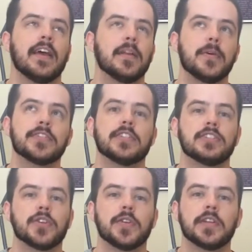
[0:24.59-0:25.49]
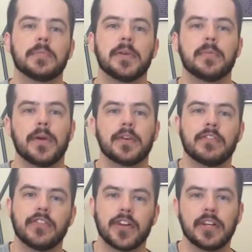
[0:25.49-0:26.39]
And I'm also going to show you a little bit about
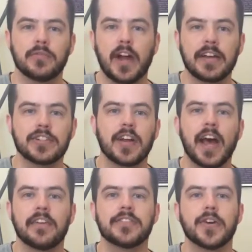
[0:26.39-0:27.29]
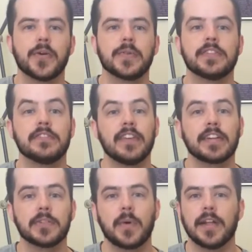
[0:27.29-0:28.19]
converting raster halftones to
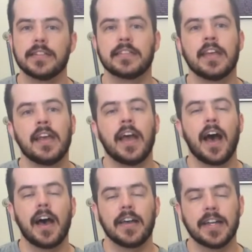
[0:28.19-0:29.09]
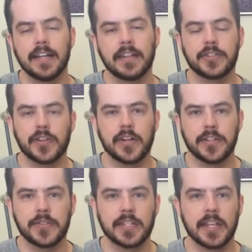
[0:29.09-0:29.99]
vector ones uh, in Illustrator
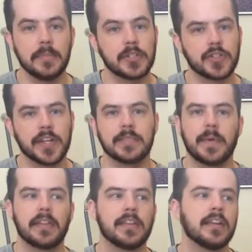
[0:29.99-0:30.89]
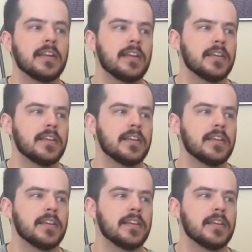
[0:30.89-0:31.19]
using the image trace method.